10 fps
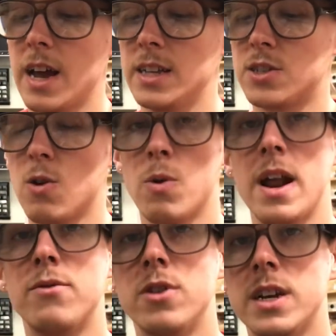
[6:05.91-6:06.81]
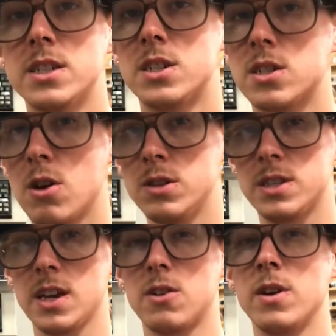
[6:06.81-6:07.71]
And so whatever it is, just
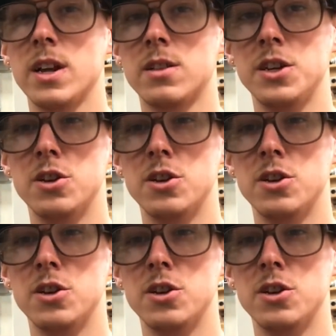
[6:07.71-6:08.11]
always think critically.